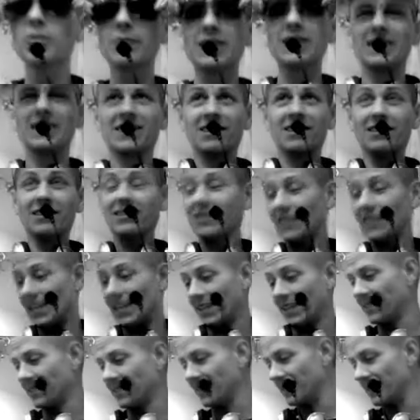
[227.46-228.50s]
my
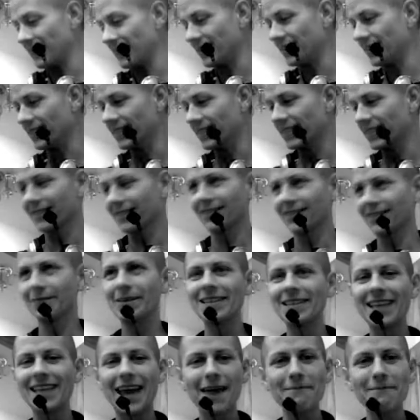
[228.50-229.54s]
sunglasses? I'm
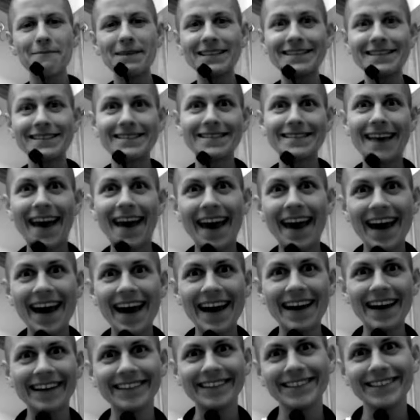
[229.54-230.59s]
inside,
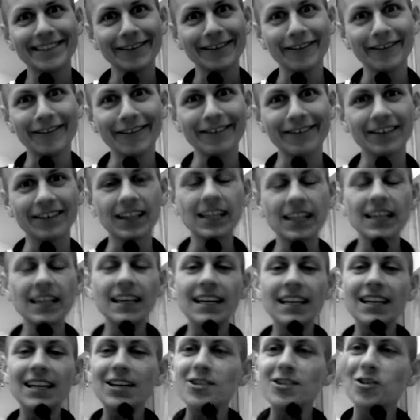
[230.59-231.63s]
shoot.
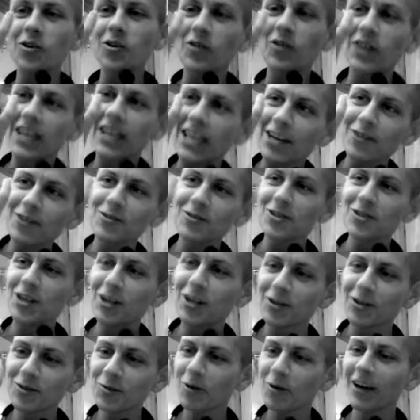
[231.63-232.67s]
So here's
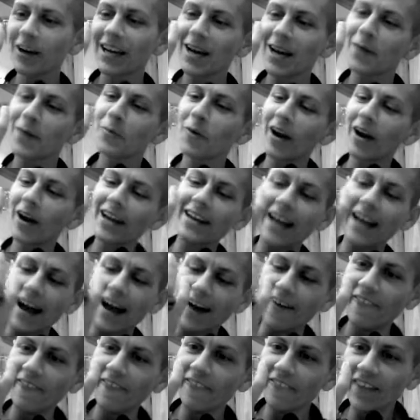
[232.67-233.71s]
here's where I am right
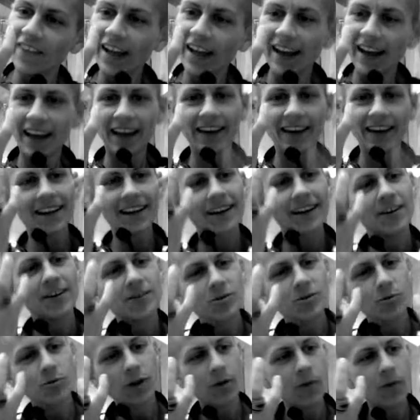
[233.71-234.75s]
now, and here's
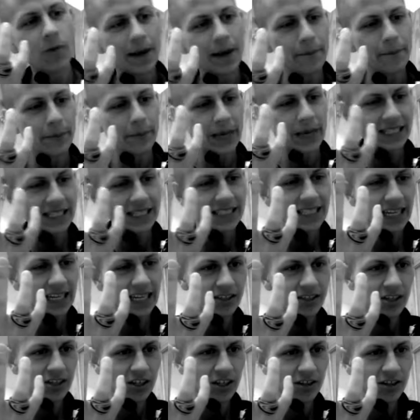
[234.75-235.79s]
where I want to be in 10
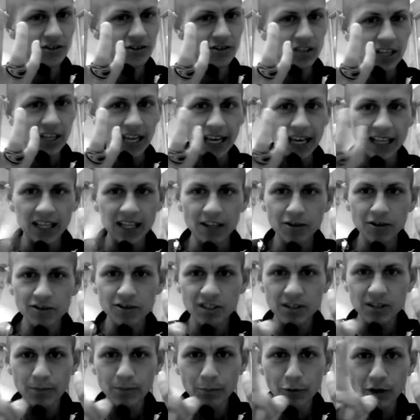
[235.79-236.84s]
years. And then there's
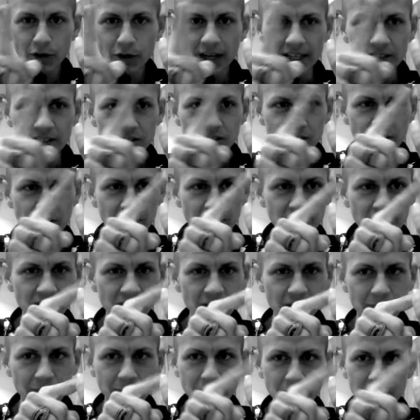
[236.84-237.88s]
this bridge
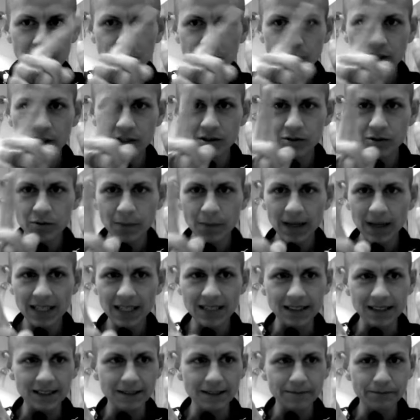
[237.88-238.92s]
between the two
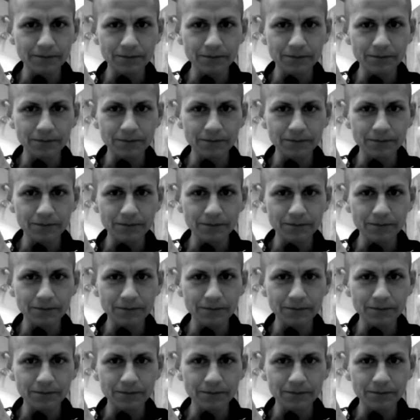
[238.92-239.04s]
spaces.